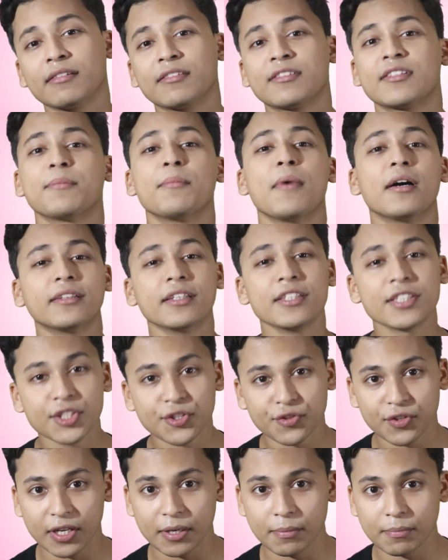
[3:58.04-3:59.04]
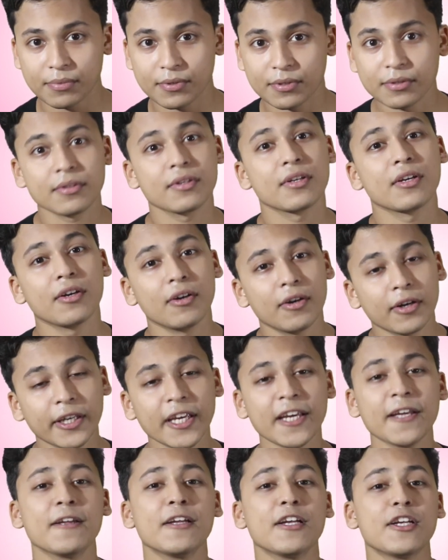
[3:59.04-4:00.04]
some other streams.
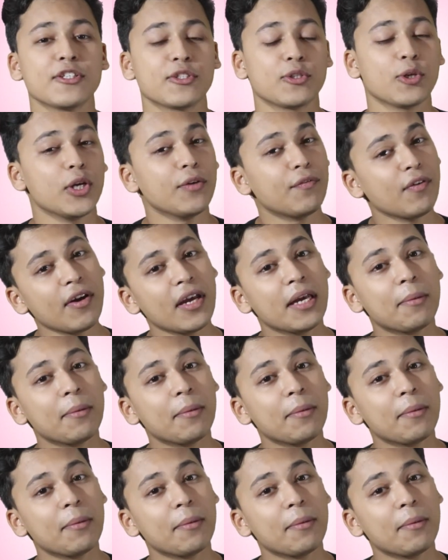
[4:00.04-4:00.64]
Okay, so if you're